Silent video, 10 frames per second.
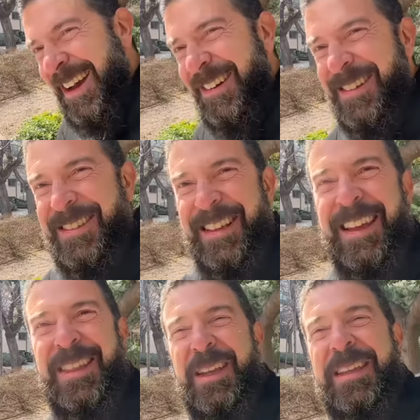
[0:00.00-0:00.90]
it was
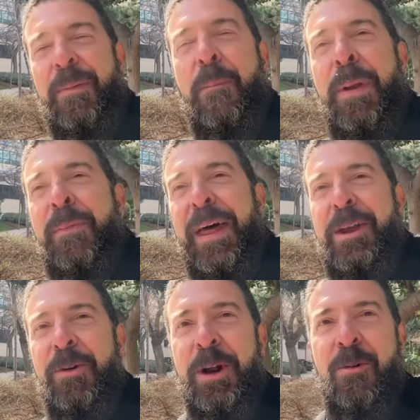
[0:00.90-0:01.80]
like the type of people that
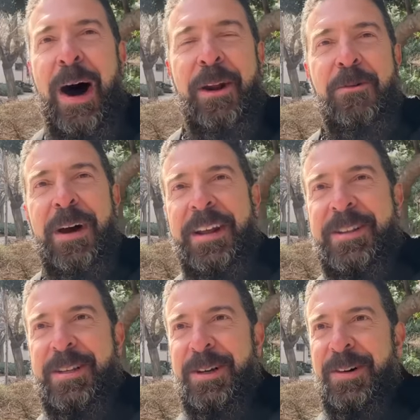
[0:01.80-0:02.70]
you wouldn't want to run
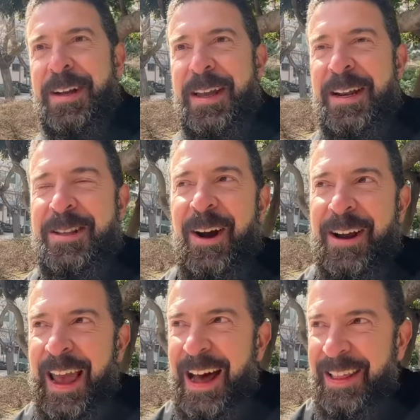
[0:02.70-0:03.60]
into in a
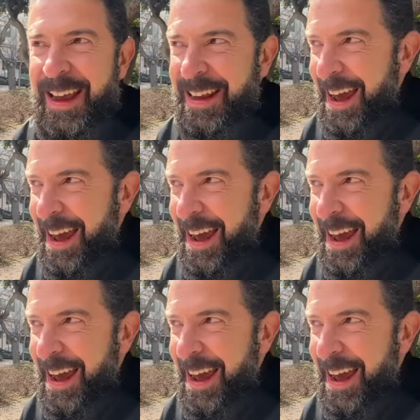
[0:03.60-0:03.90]
dark alley at